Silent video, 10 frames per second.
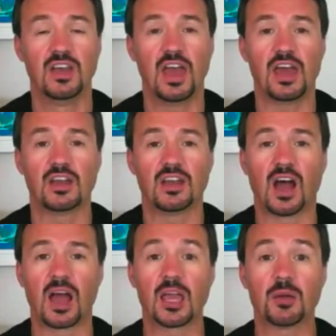And
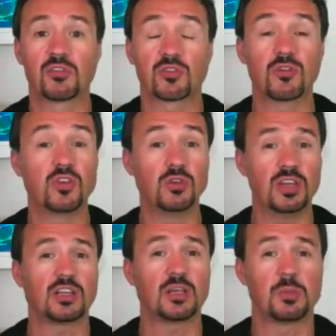I am sort of
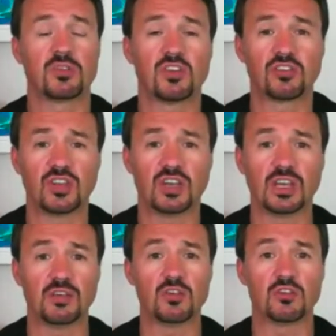uniquely positioned to
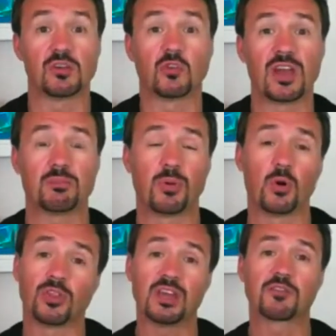give you some great
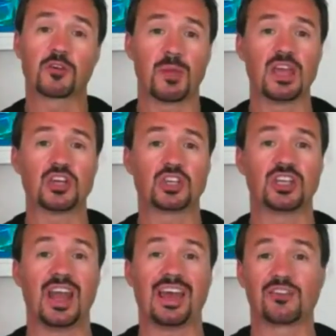both
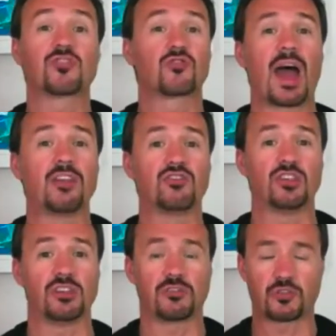information and
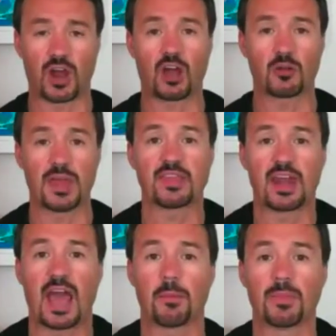strategies for how to make
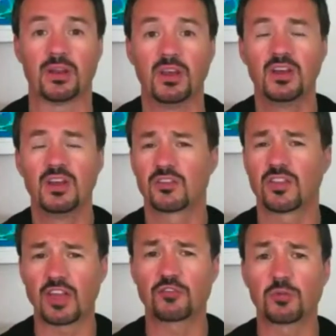that happen. So
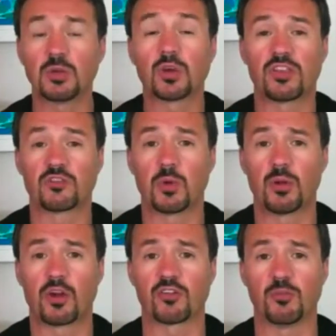that's really what this
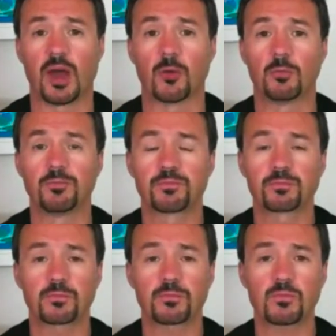webinar is about.
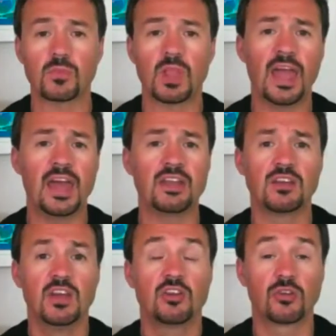
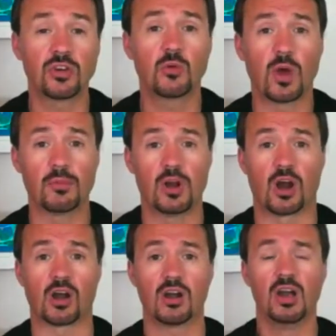And during the
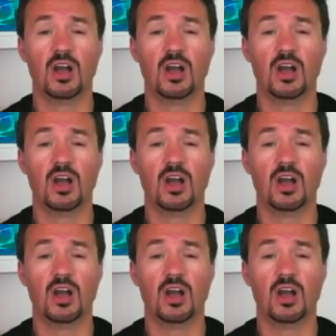webinar,